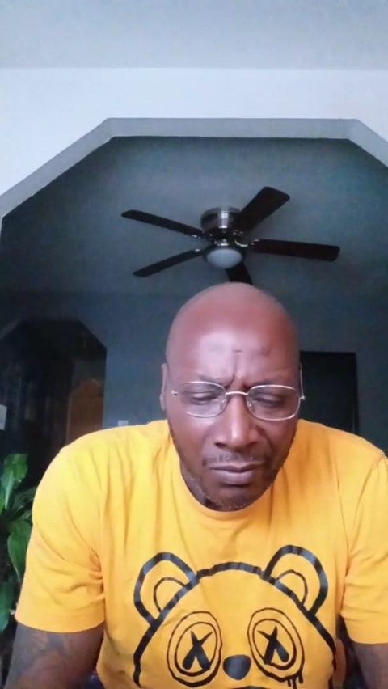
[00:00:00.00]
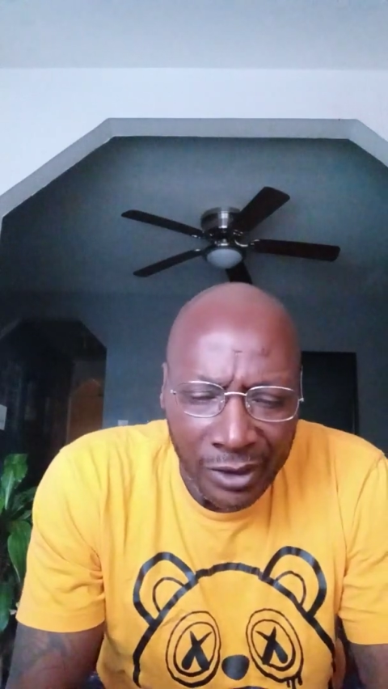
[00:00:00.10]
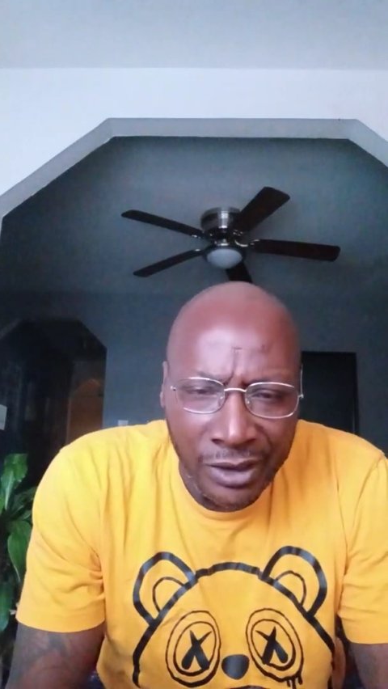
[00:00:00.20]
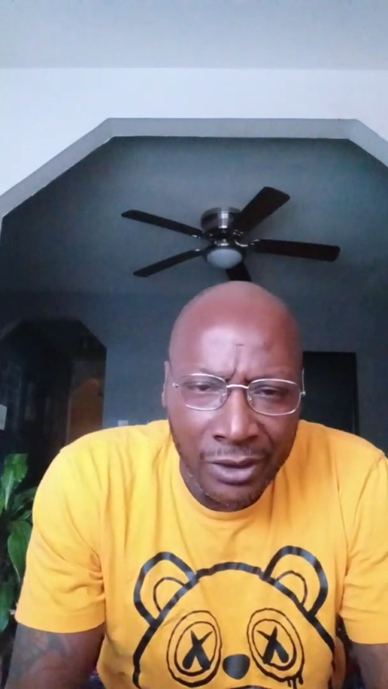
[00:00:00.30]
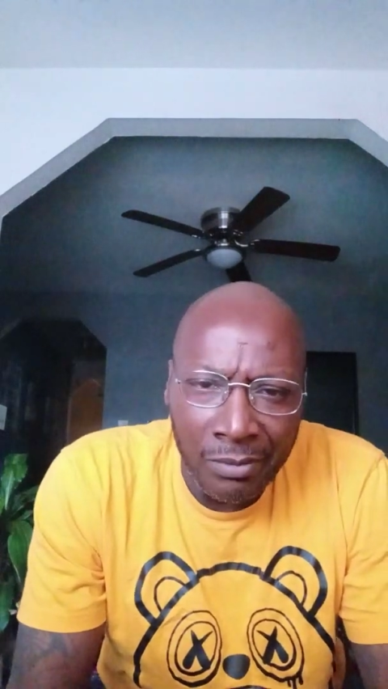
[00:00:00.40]

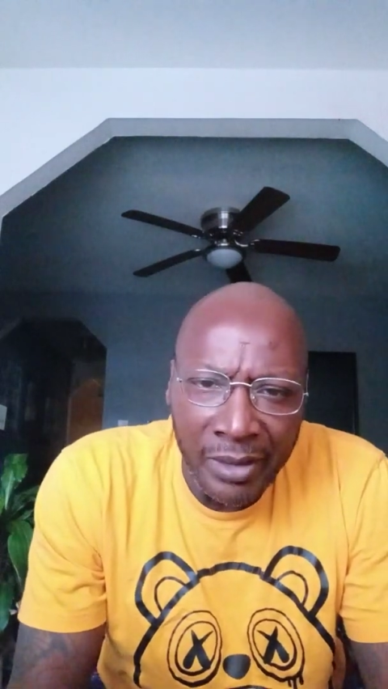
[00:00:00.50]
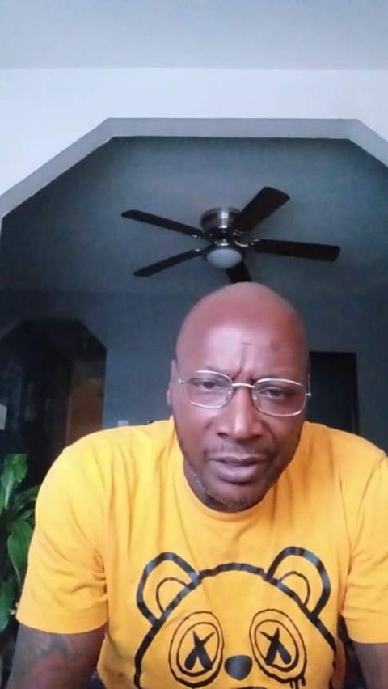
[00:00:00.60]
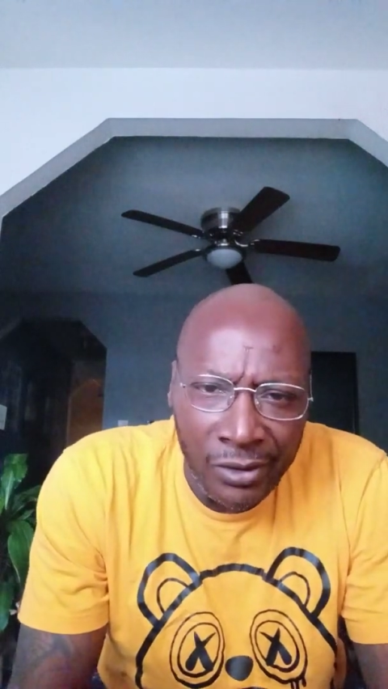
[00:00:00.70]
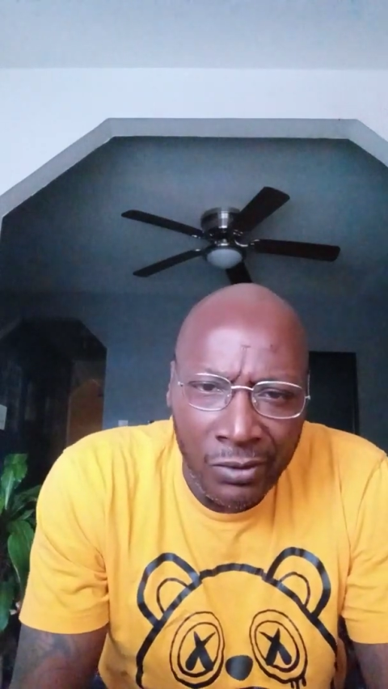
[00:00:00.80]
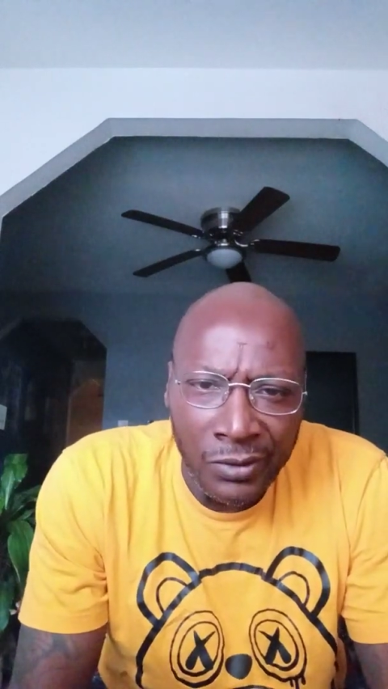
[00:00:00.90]

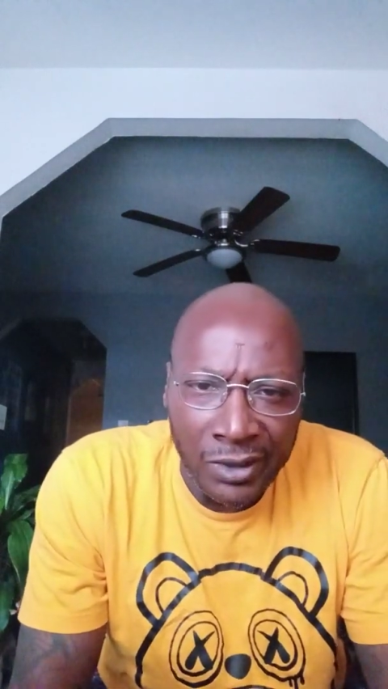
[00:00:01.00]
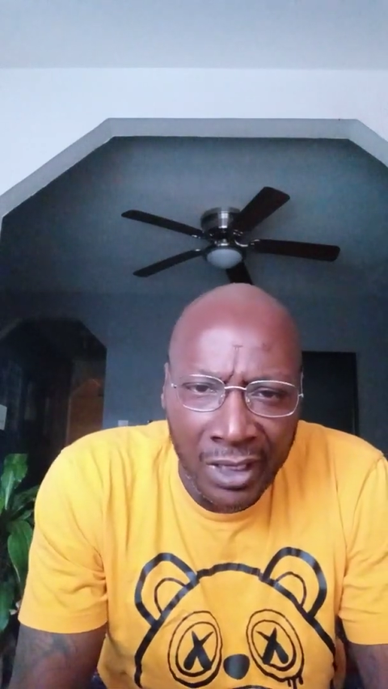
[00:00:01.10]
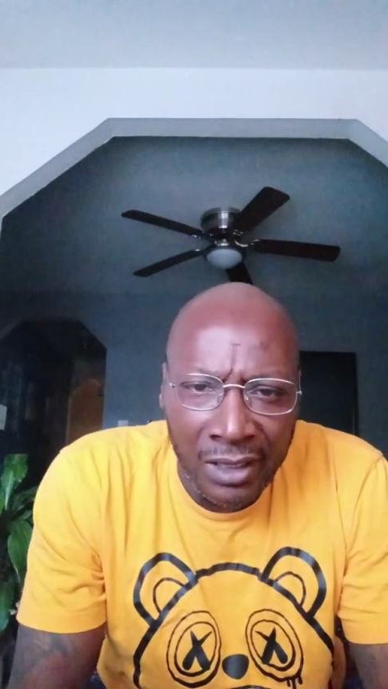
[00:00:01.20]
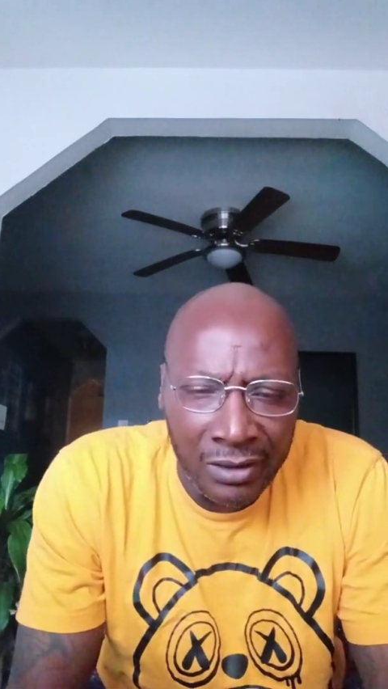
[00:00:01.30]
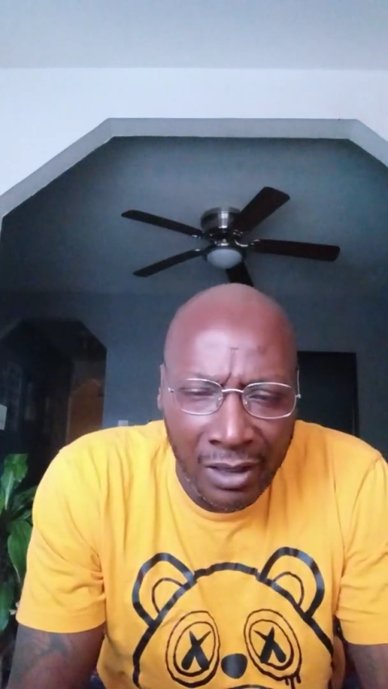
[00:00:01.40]

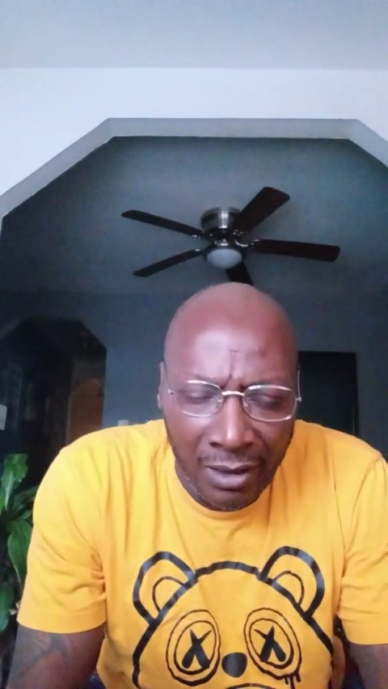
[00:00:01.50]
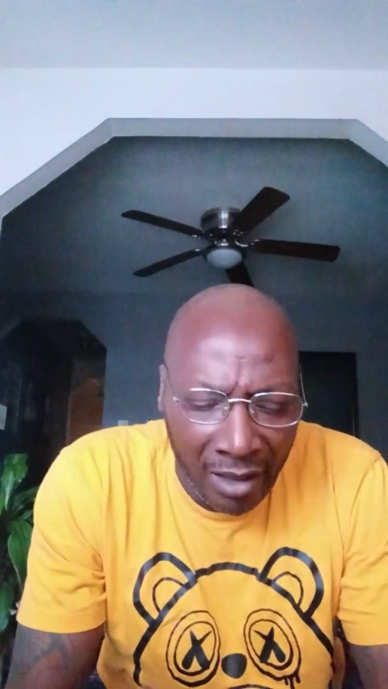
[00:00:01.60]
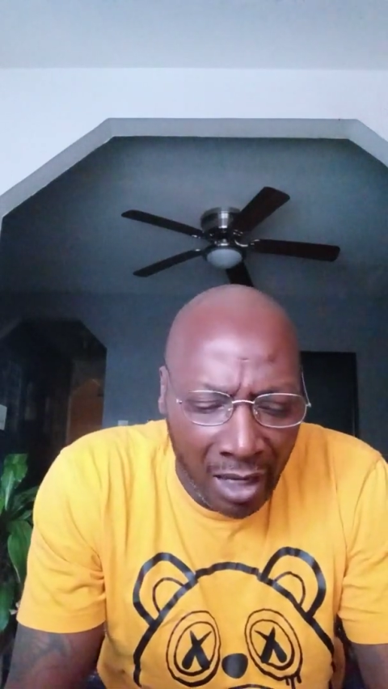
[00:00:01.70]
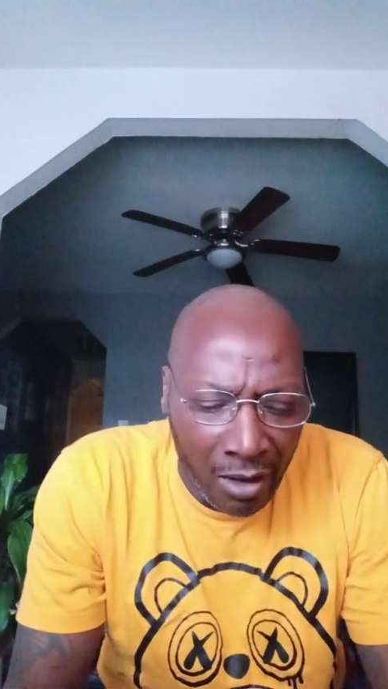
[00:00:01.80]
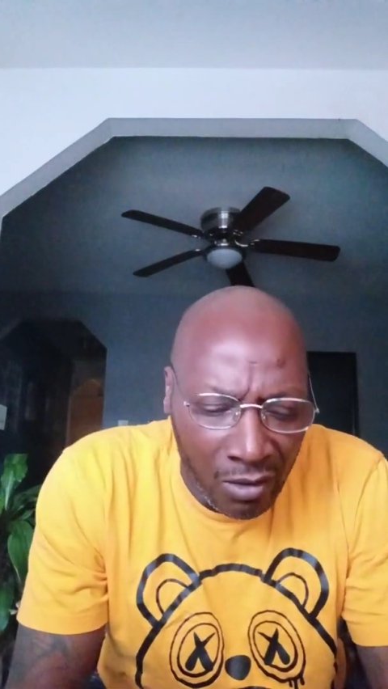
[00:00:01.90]
using
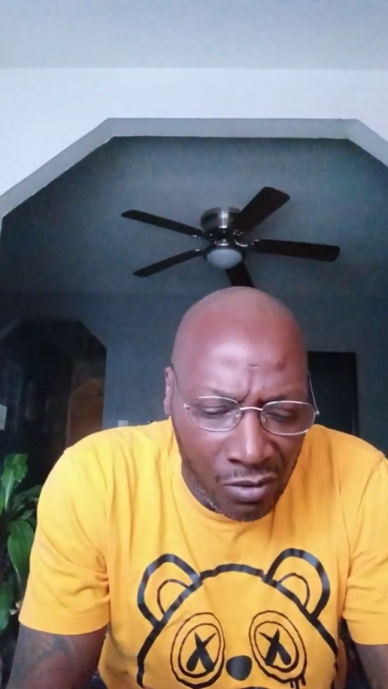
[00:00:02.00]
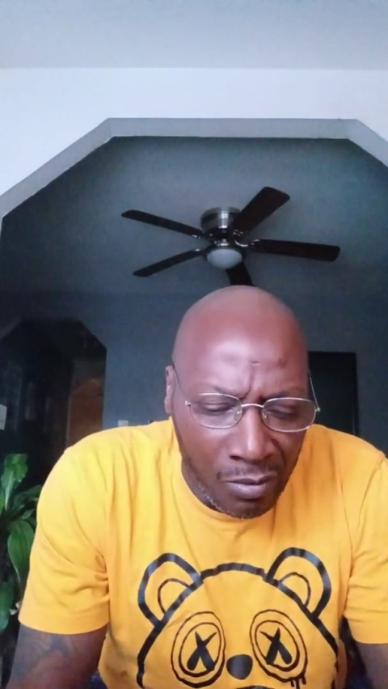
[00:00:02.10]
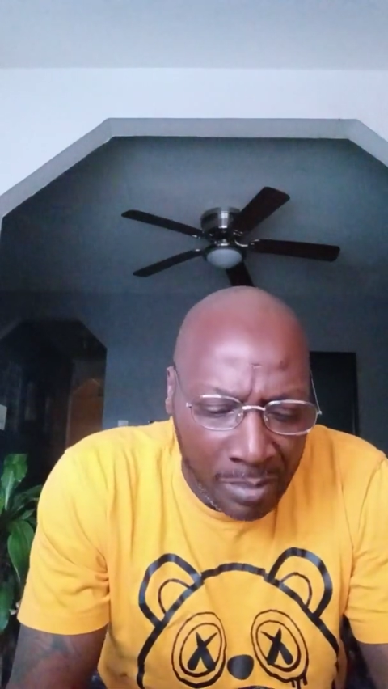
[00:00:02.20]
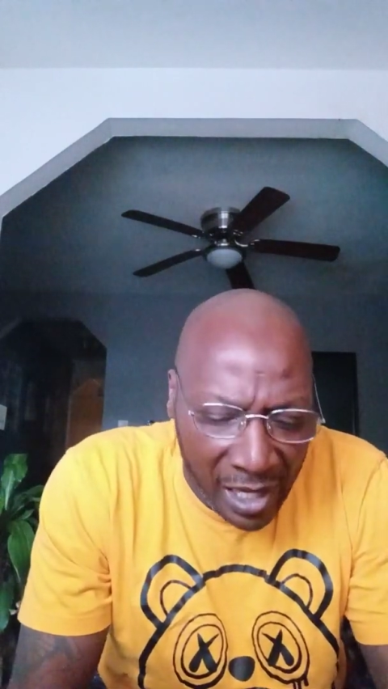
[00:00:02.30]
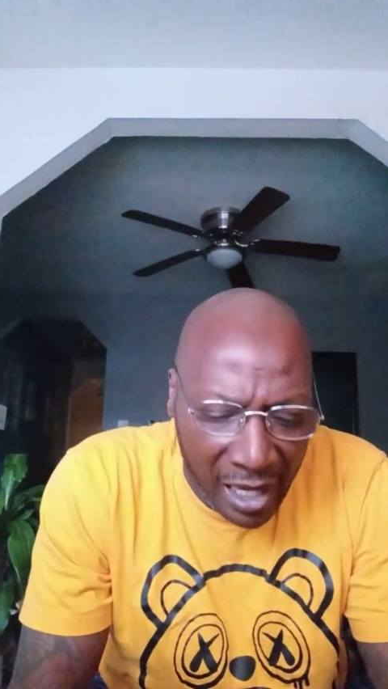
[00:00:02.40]
our
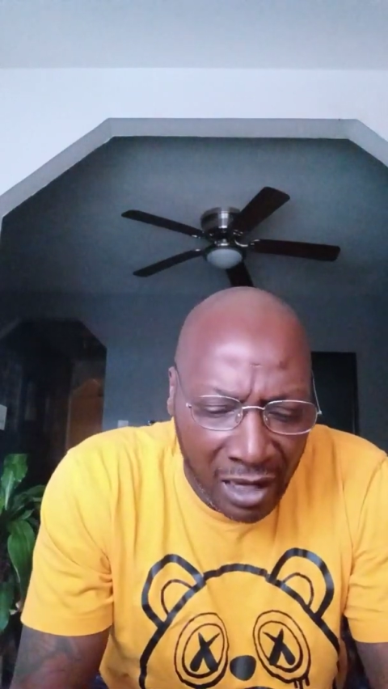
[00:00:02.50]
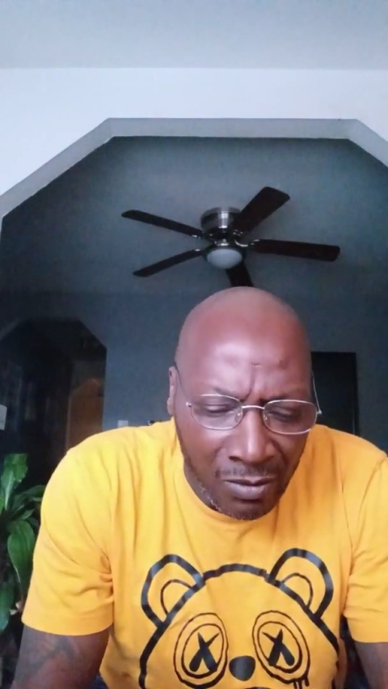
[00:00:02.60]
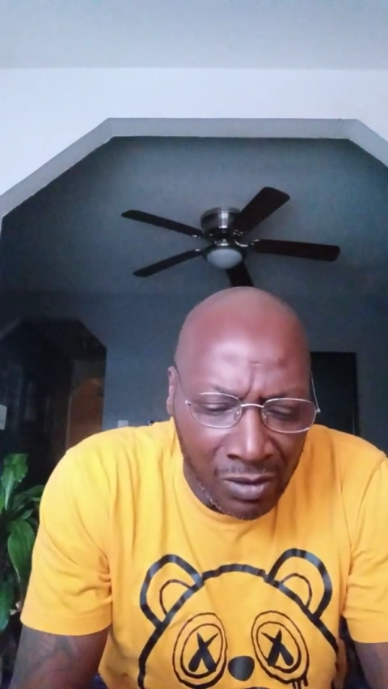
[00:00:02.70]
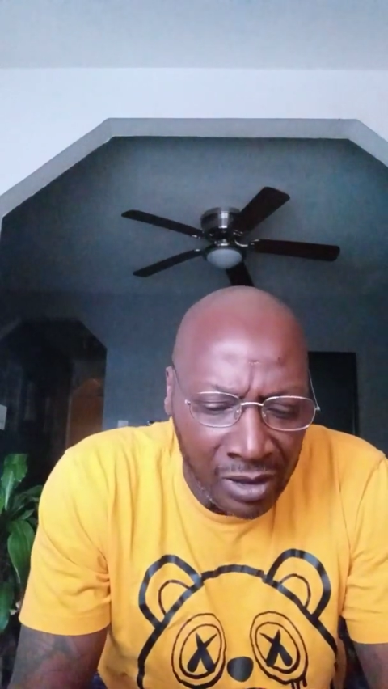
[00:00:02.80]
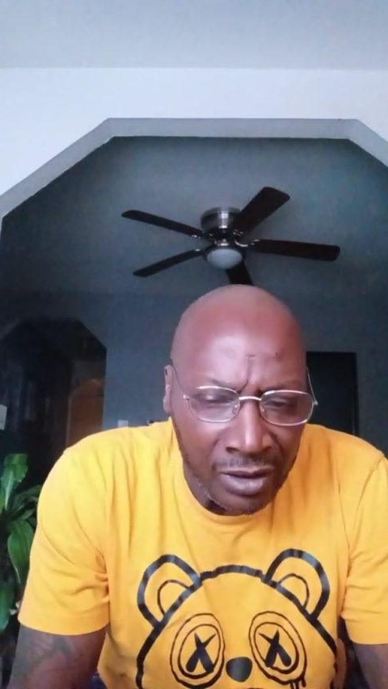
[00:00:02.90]
own
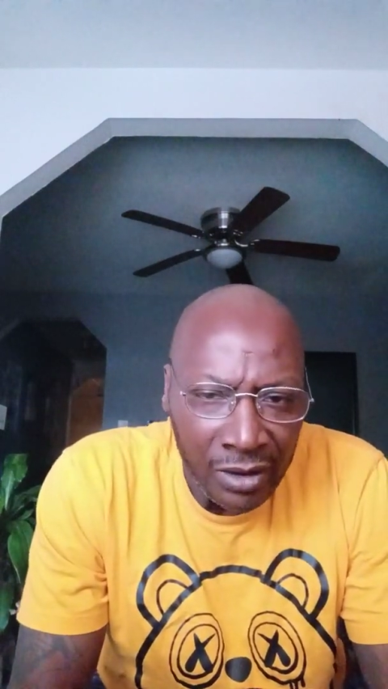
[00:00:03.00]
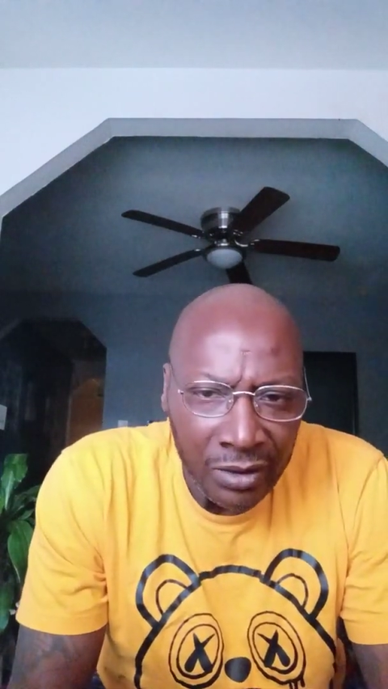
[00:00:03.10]
power